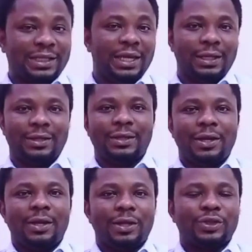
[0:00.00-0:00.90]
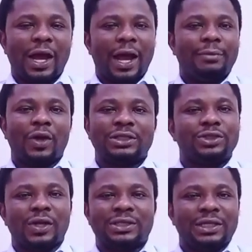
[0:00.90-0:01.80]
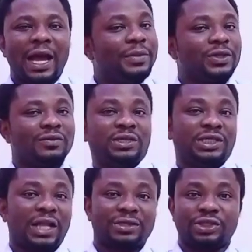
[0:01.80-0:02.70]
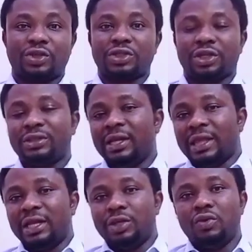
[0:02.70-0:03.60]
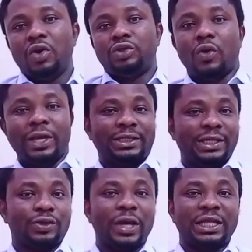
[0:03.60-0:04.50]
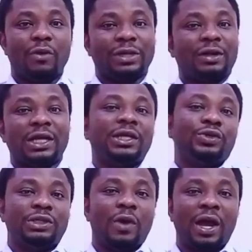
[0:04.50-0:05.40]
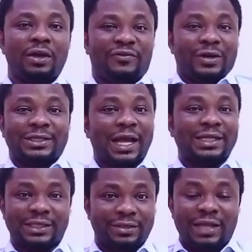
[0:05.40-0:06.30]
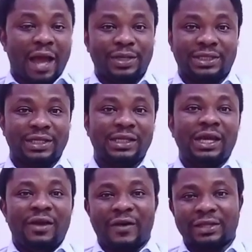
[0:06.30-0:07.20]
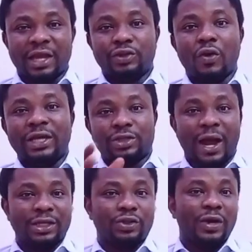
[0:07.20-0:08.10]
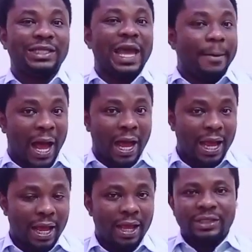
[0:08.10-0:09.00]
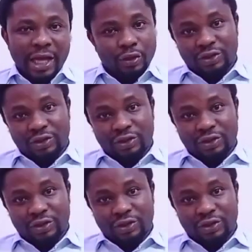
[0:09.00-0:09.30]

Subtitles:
key. So I am not just in the habit of dishing out instruction, telling you don't eat this, don't eat that, without telling you the why. For instance, in diabetes, if I tell you don't eat rice, don't eat eba, the day you